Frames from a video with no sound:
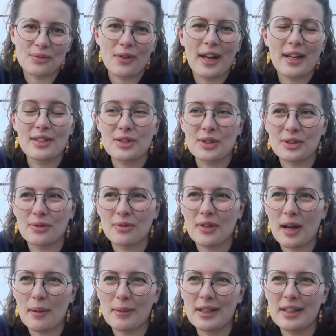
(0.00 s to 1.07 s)
friends or some
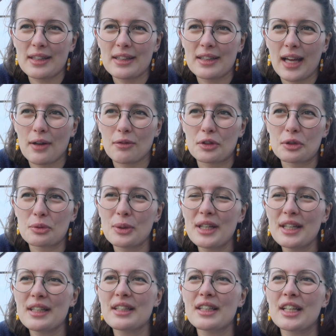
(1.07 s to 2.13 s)
family every
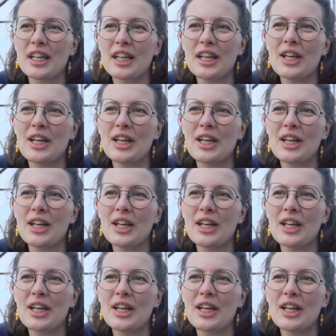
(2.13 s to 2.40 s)
week